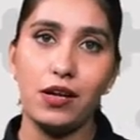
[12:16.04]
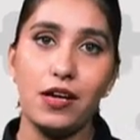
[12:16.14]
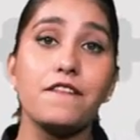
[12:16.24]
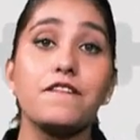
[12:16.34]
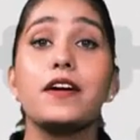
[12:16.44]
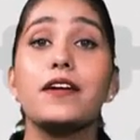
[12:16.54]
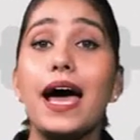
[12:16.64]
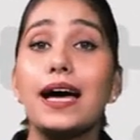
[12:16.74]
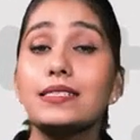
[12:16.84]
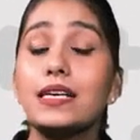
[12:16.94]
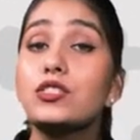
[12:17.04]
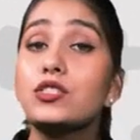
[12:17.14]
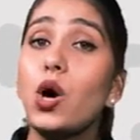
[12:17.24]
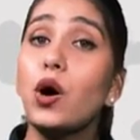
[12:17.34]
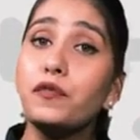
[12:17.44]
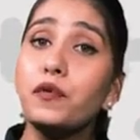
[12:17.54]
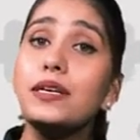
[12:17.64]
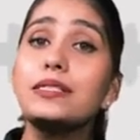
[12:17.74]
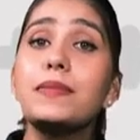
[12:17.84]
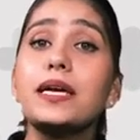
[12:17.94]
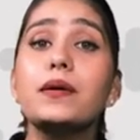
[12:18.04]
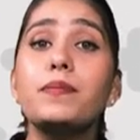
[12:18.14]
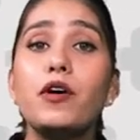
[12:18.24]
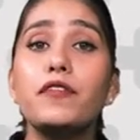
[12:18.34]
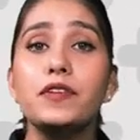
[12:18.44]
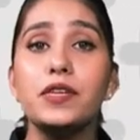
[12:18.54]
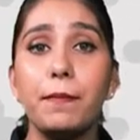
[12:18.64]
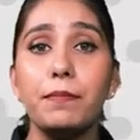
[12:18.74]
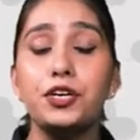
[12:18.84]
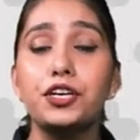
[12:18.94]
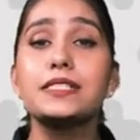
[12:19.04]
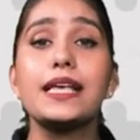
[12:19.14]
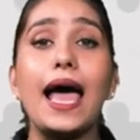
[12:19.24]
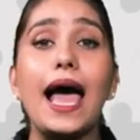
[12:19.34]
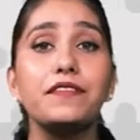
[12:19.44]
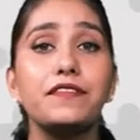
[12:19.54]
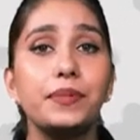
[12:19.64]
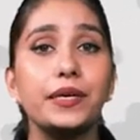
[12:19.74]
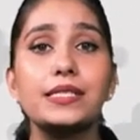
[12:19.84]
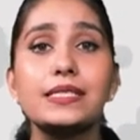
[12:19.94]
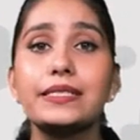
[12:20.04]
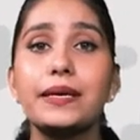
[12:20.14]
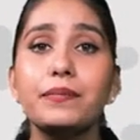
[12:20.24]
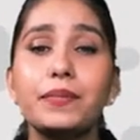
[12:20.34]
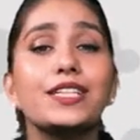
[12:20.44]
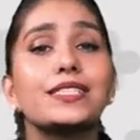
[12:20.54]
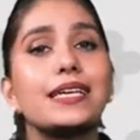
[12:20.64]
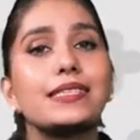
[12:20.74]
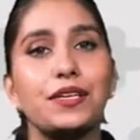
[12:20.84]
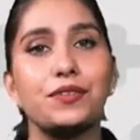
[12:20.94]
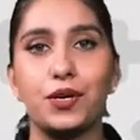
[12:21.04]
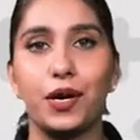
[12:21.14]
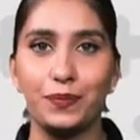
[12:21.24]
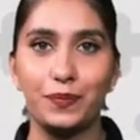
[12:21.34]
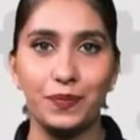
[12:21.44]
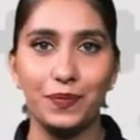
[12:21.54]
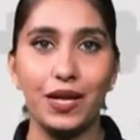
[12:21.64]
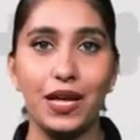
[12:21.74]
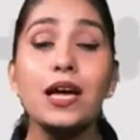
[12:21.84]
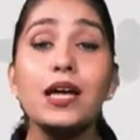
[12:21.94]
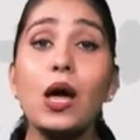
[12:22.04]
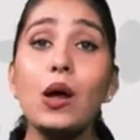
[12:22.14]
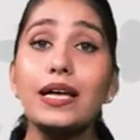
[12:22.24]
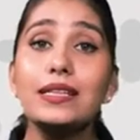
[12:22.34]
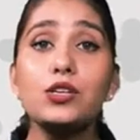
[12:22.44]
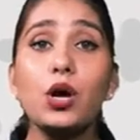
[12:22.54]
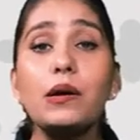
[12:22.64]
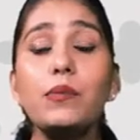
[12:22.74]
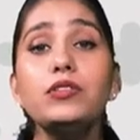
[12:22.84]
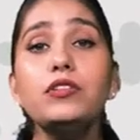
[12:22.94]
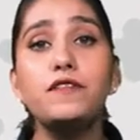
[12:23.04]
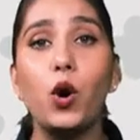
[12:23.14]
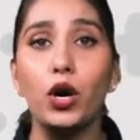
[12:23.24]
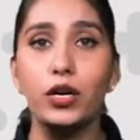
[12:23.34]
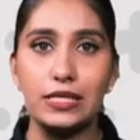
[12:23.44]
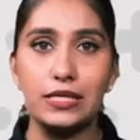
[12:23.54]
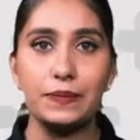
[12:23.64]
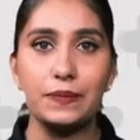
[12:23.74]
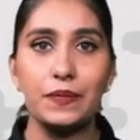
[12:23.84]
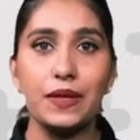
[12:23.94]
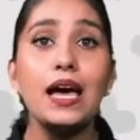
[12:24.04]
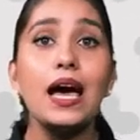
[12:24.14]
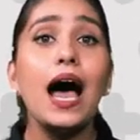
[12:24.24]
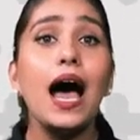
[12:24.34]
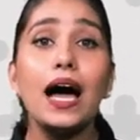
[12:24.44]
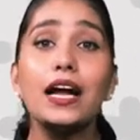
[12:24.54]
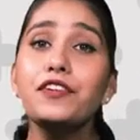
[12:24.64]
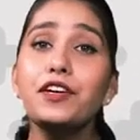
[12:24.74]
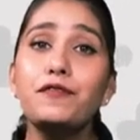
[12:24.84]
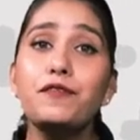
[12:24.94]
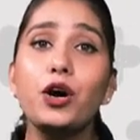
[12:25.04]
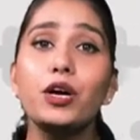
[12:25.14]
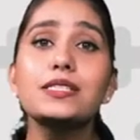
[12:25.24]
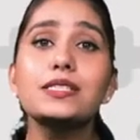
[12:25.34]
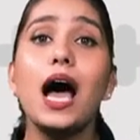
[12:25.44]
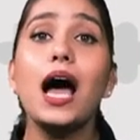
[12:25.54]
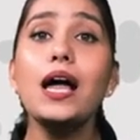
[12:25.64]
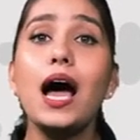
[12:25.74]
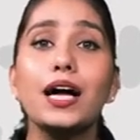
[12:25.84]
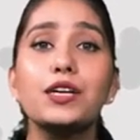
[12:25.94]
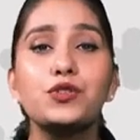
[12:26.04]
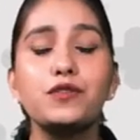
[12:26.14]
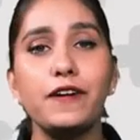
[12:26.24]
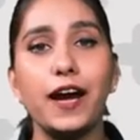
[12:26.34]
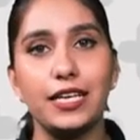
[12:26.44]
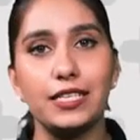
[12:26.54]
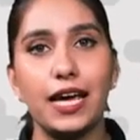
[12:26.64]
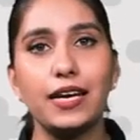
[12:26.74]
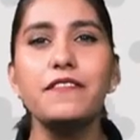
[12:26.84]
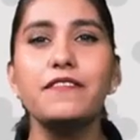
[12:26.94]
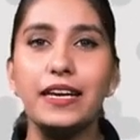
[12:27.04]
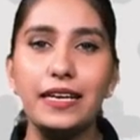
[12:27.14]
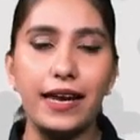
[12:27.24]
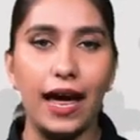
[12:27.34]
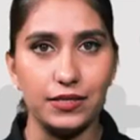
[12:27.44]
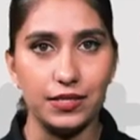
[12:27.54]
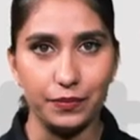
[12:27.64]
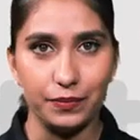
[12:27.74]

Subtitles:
Whereas a software is made up of numbers, alphabets, symbols, etc. Now let's talk about the faults. Hardware faults are hard to find and are very random,